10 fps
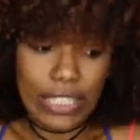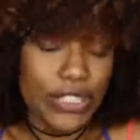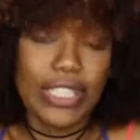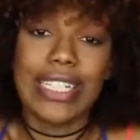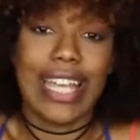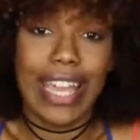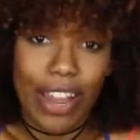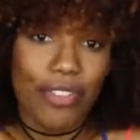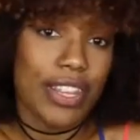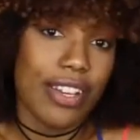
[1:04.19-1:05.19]
literally
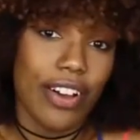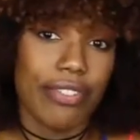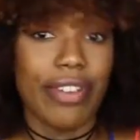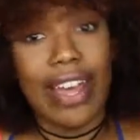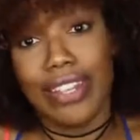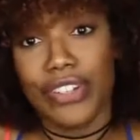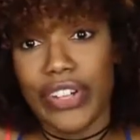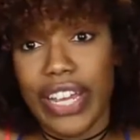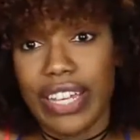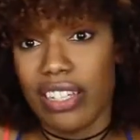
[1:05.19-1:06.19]
take everything off and then
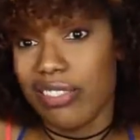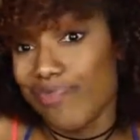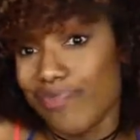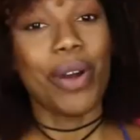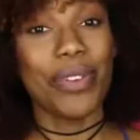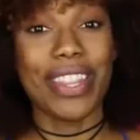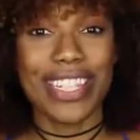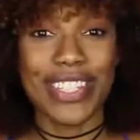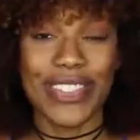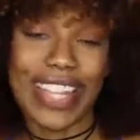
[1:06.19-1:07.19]
you're naked. Well, with
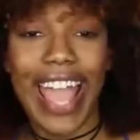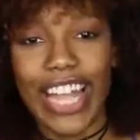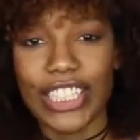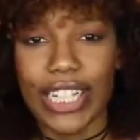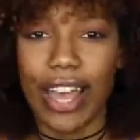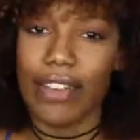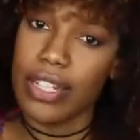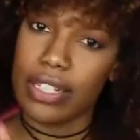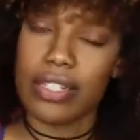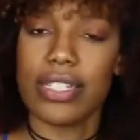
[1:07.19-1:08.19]
this one, they actually have
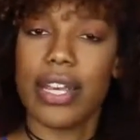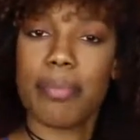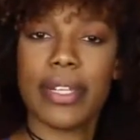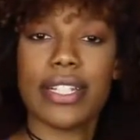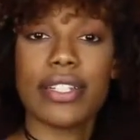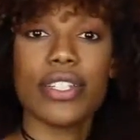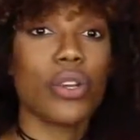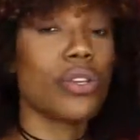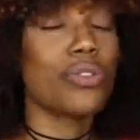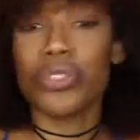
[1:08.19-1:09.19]
a little snap button
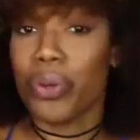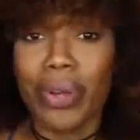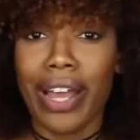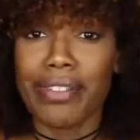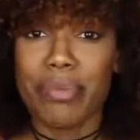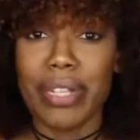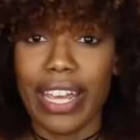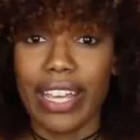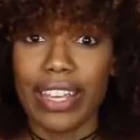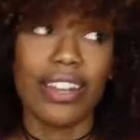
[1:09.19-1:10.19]
so you don't have to be
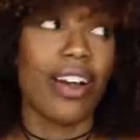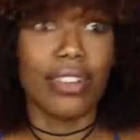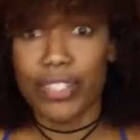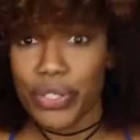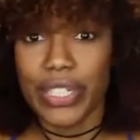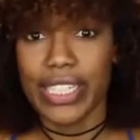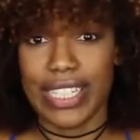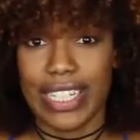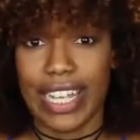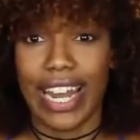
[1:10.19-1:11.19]
naked on the
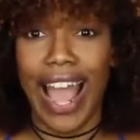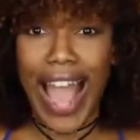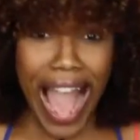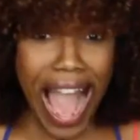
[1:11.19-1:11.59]
toilet seat.